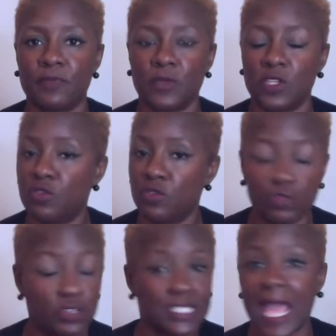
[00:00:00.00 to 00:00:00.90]
you,
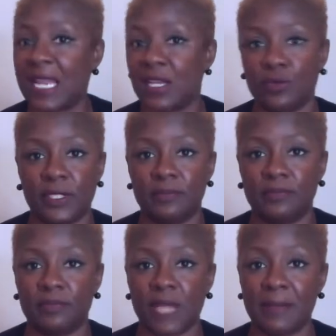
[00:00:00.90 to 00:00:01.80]
you just got to do it
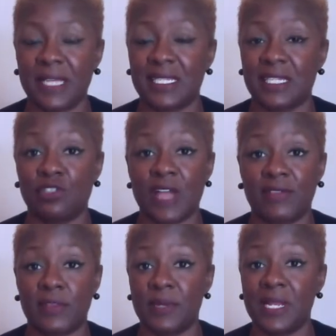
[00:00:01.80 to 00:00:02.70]
I'm not saying that you
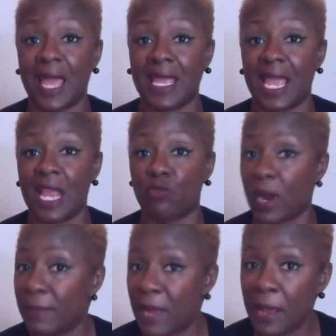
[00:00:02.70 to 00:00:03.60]
have to be like a
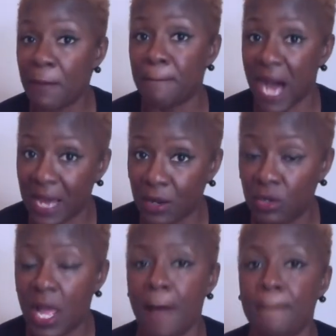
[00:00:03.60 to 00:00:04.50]
runway model,